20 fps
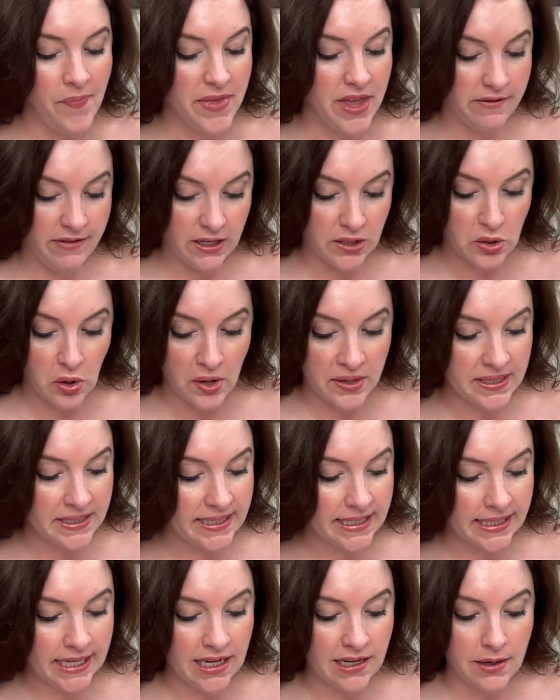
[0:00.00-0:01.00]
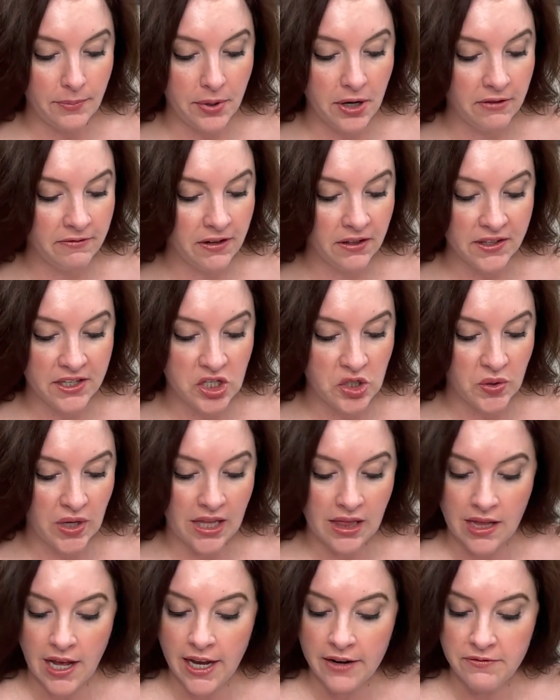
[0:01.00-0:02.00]
If he told us to get in a perfectly
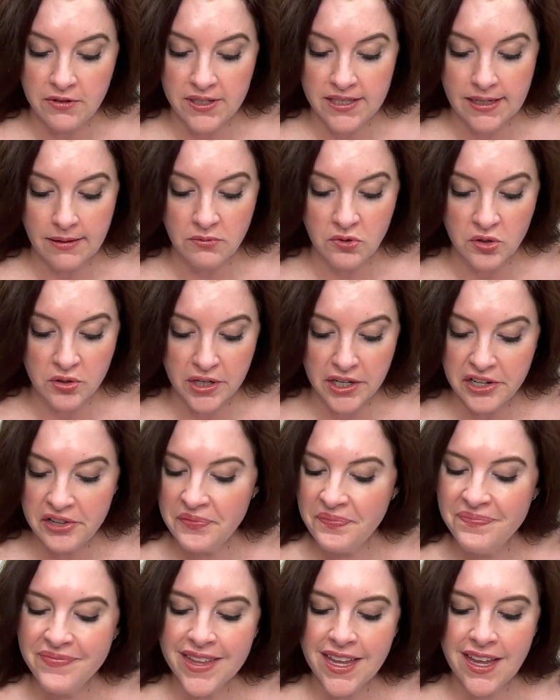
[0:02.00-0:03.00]
straight line for some drill,